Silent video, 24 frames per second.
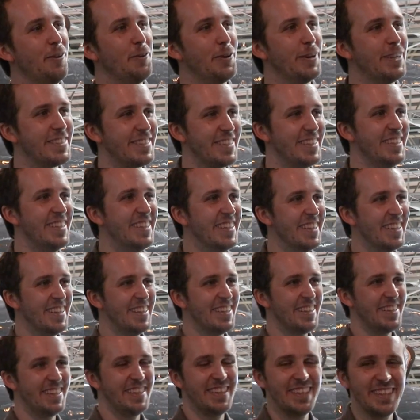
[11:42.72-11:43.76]
no worries.
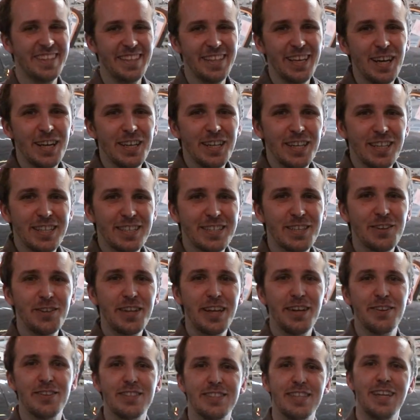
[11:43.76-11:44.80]
so
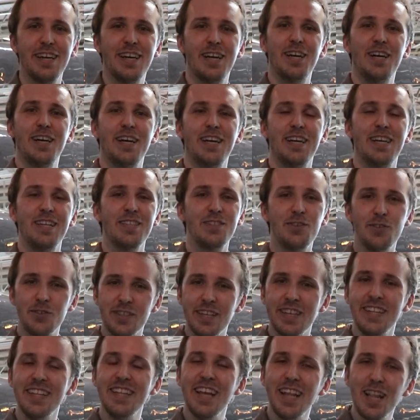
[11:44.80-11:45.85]
there's a, so
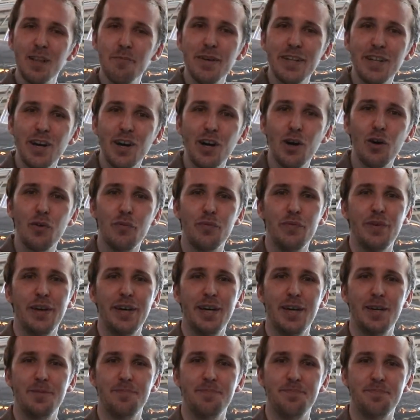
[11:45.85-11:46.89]
there's a little bit of
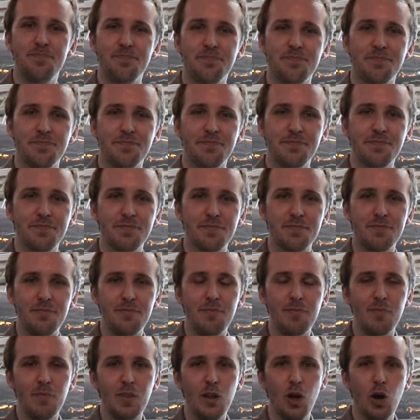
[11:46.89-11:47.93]
um,
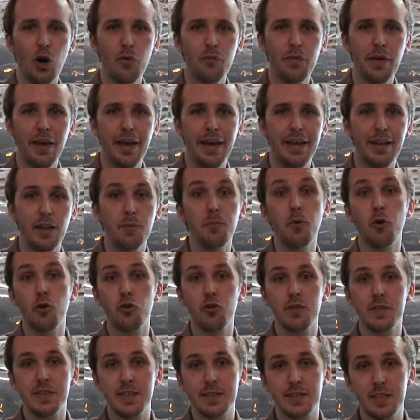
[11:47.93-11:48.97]
of an
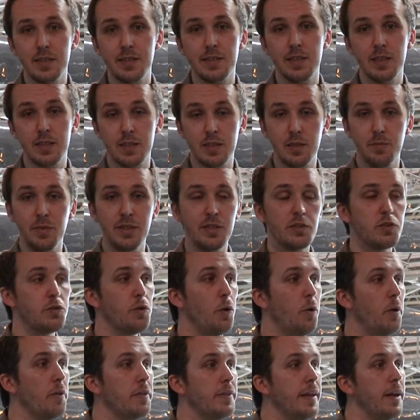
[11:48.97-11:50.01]
emergency system
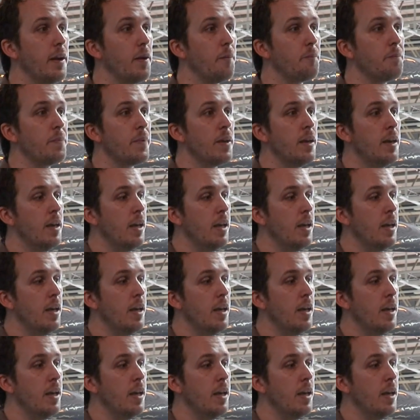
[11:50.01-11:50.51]
installed there.